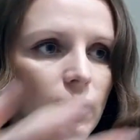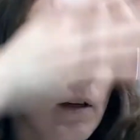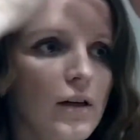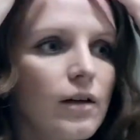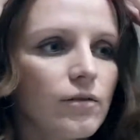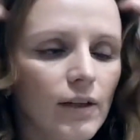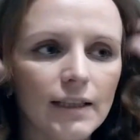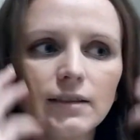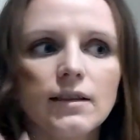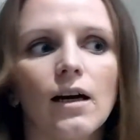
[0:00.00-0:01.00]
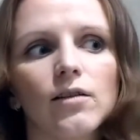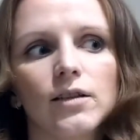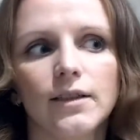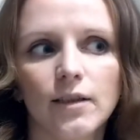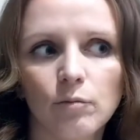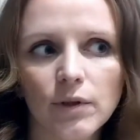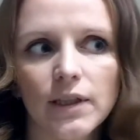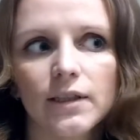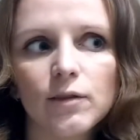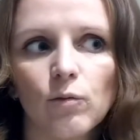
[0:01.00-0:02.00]
flatten down a little bit. The
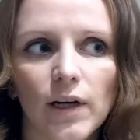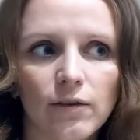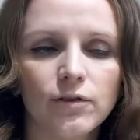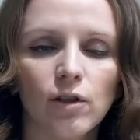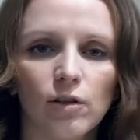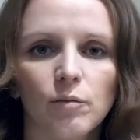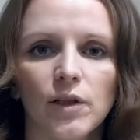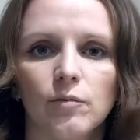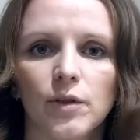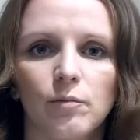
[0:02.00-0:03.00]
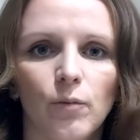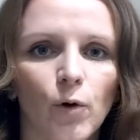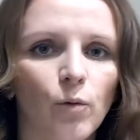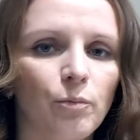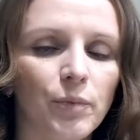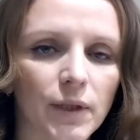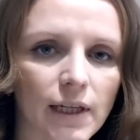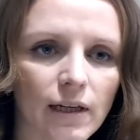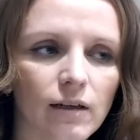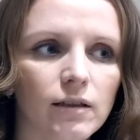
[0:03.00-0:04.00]
wave's gonna be a bit more bigger.